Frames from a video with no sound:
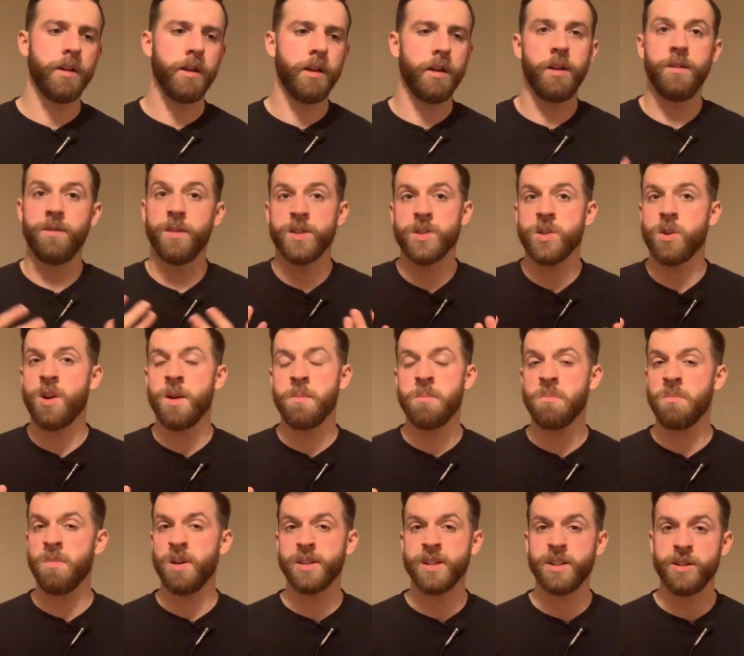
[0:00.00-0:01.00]
At the
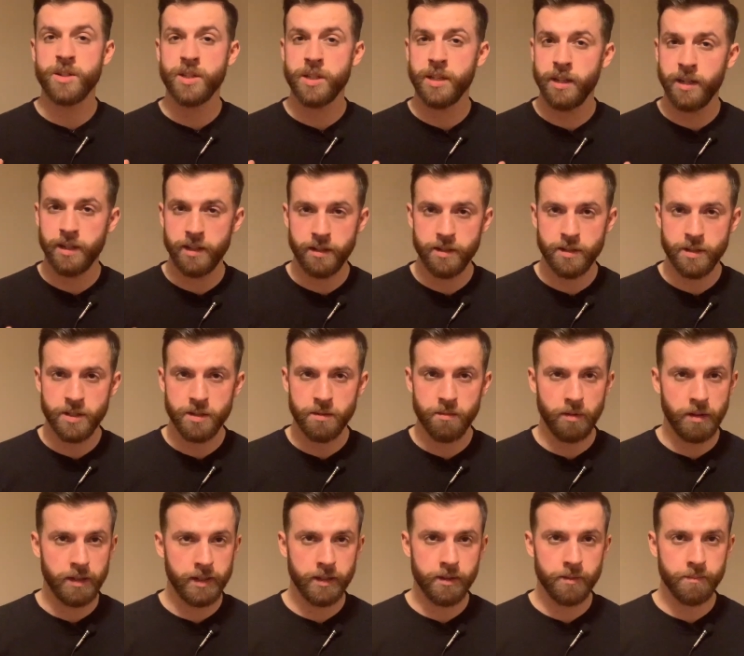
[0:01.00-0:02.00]
time, I didn't see it as
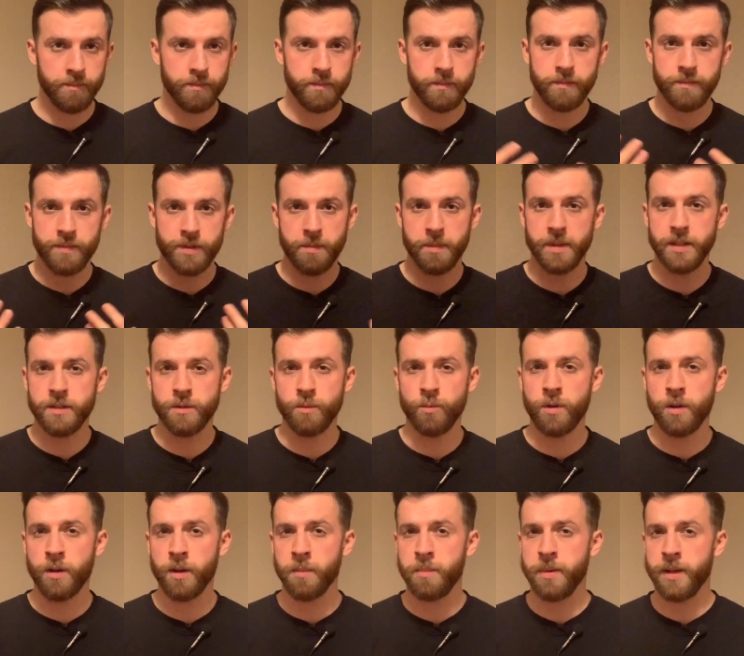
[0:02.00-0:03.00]
like something to
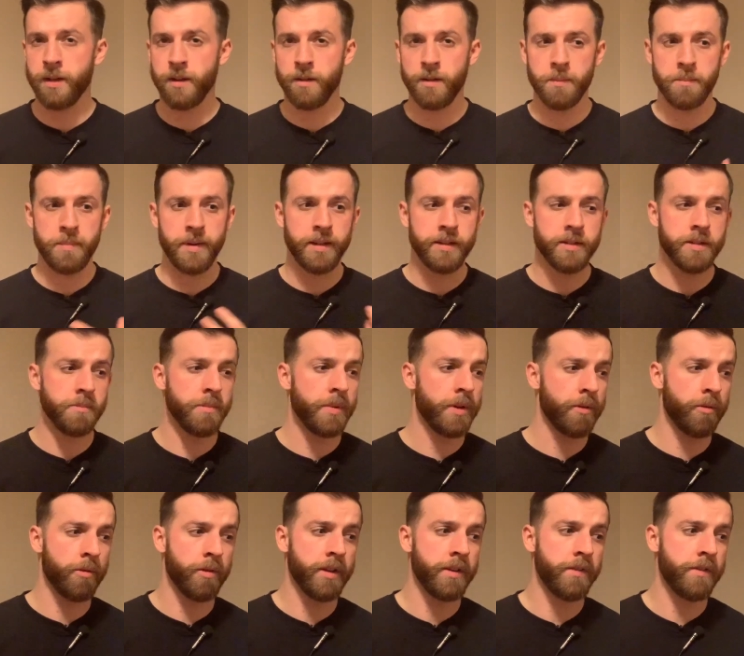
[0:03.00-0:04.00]
worry about, abandonment
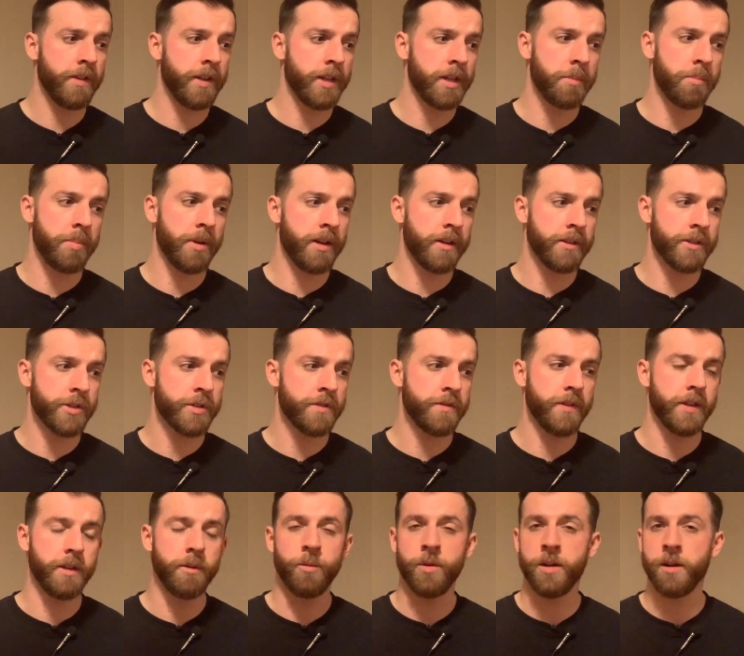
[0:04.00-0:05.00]
or anything, but I just
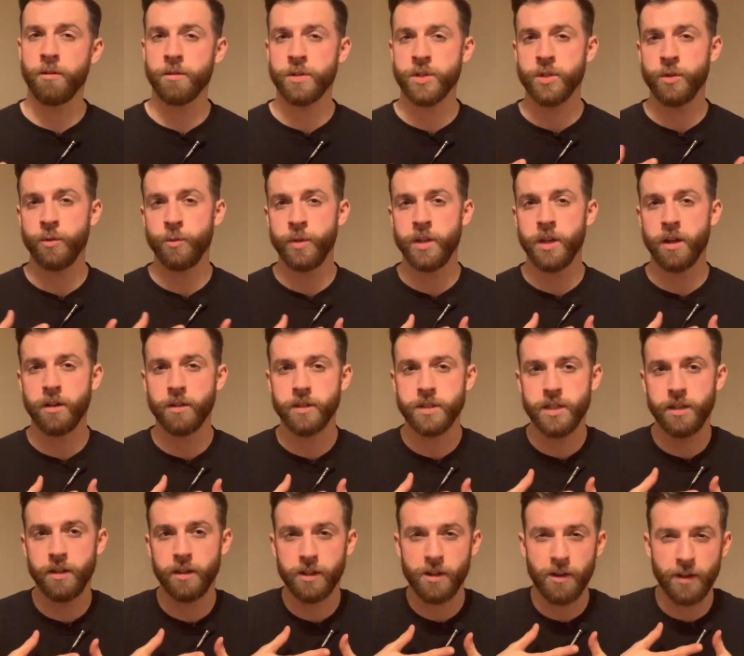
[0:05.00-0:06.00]
think where I was too young
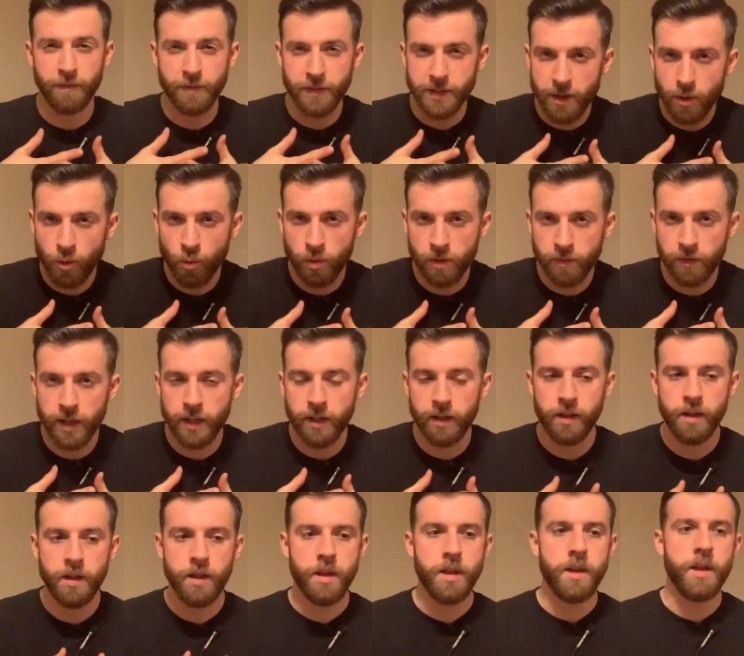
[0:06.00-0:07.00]
to kind of deal with it,
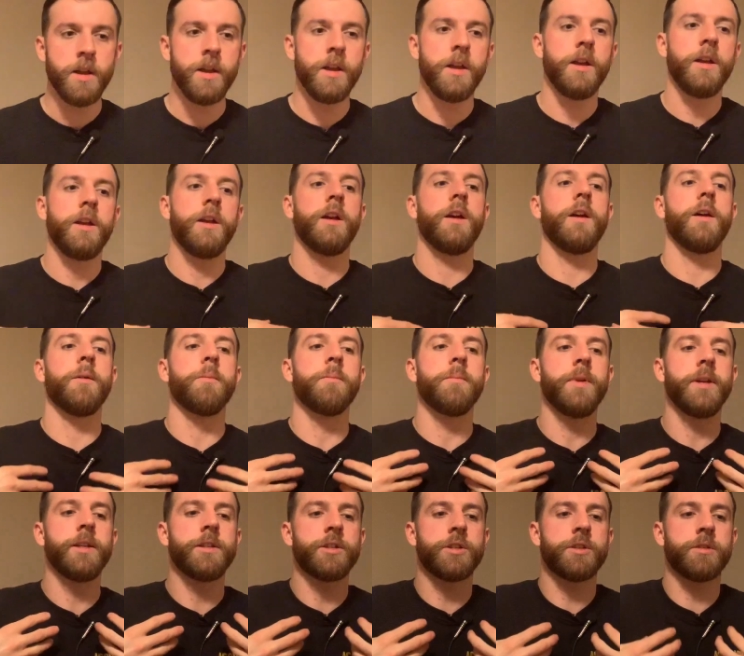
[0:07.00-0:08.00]
um,
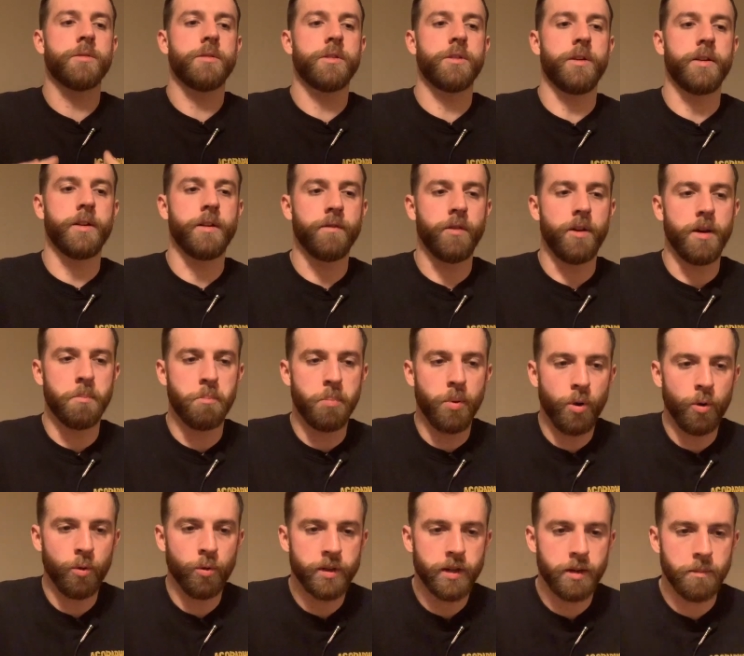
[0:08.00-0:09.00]
it just kind of like
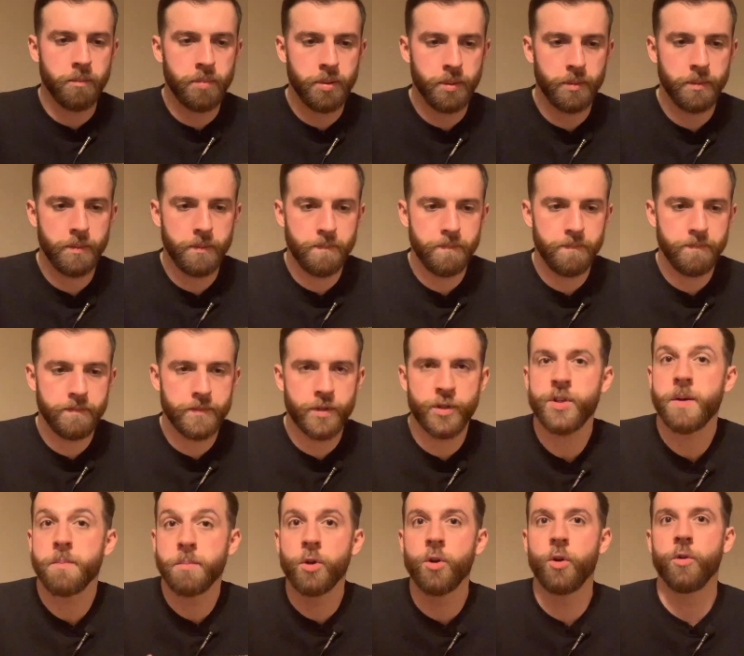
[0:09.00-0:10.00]
boiled up
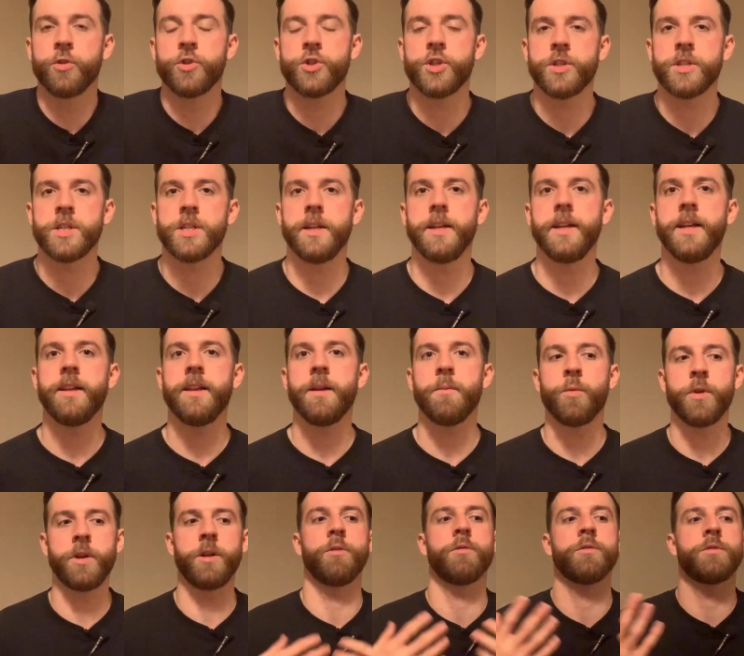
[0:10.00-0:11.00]
subconsciously. And then
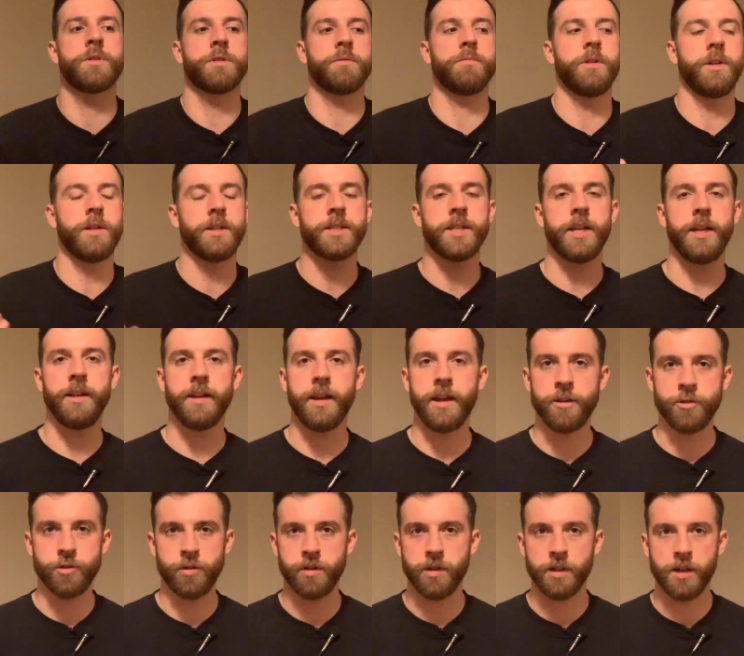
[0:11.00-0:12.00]
when I was like a
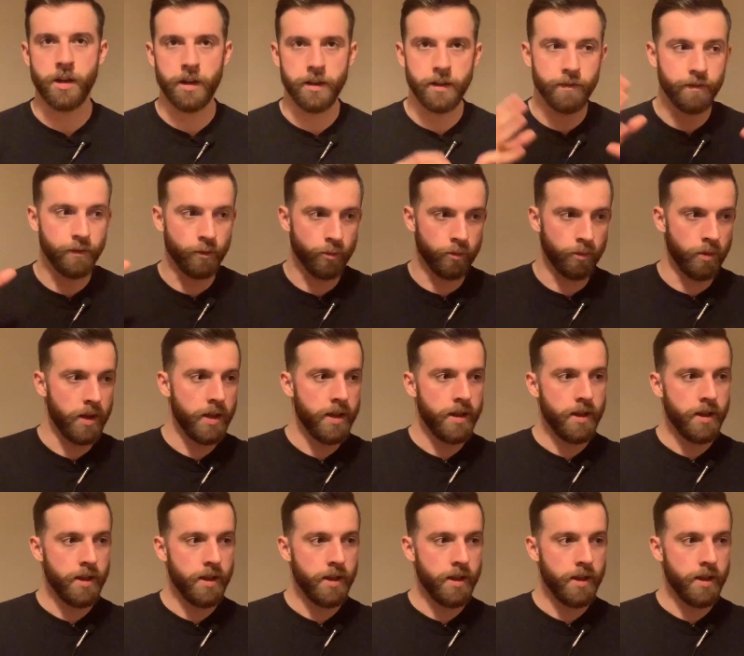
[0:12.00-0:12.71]
teenager and I kind of all